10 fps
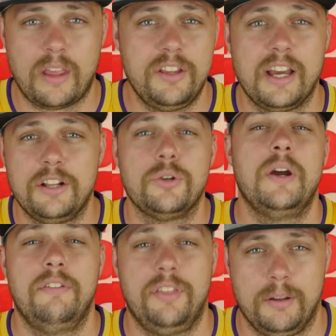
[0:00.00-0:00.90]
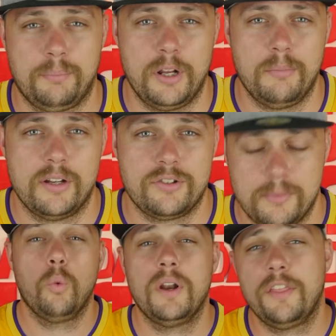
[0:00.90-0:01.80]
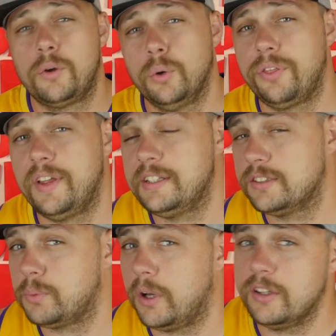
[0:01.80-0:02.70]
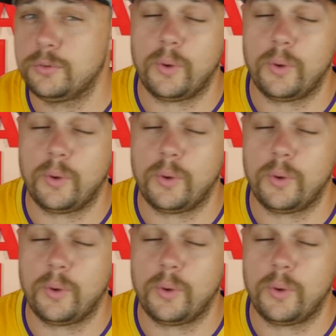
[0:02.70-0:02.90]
you're going to do everything pretty much. One of the cool things as well is